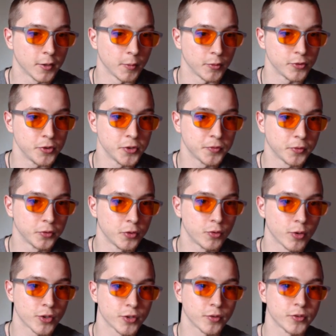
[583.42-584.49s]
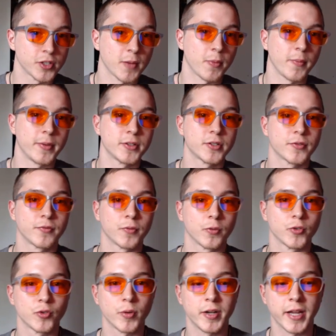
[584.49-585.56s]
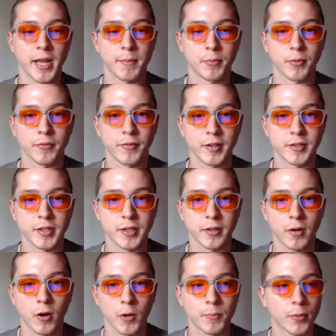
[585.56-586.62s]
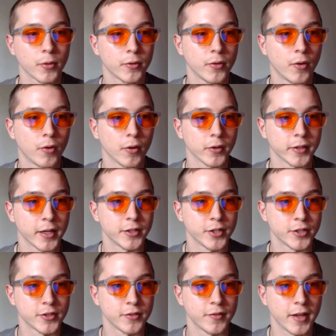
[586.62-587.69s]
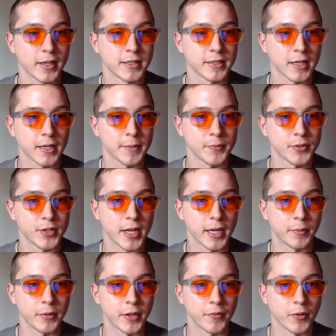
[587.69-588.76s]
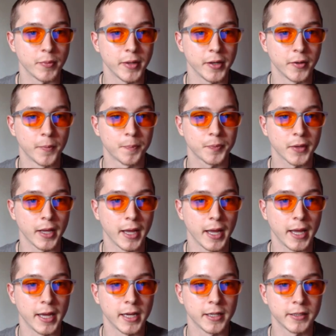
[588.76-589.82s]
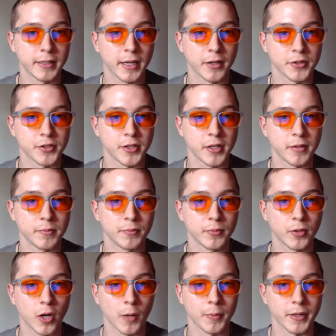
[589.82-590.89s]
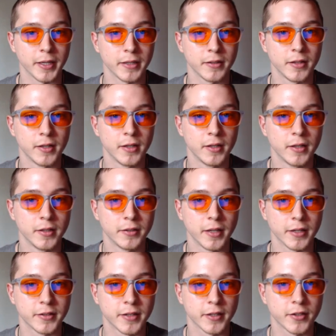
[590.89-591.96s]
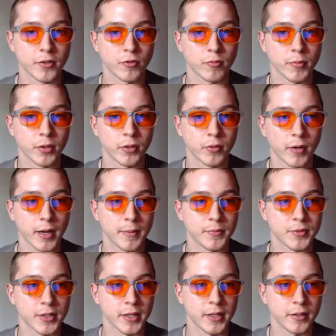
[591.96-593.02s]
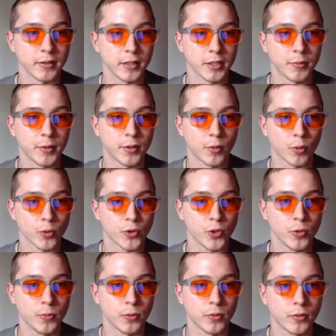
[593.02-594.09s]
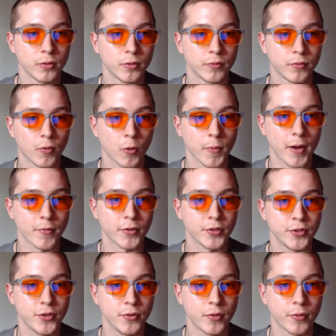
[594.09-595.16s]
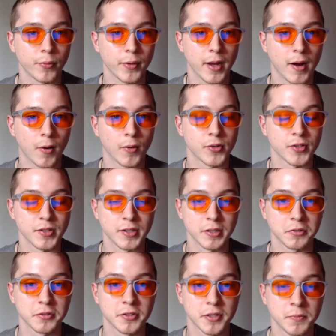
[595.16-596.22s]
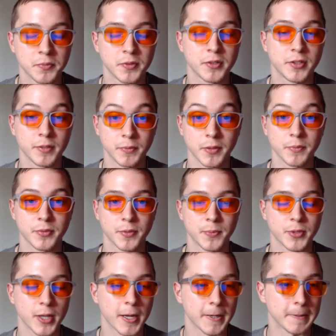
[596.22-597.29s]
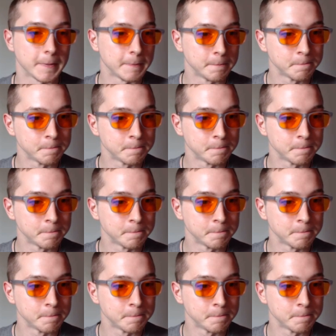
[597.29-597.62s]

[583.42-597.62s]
The most useful nutritional supplements for treating and preventing heartburn are digestive enzymes taken with every meal and calcium carbonate. Take 600 milligrams in liquid or chewable form every two to three hours until symptoms subside.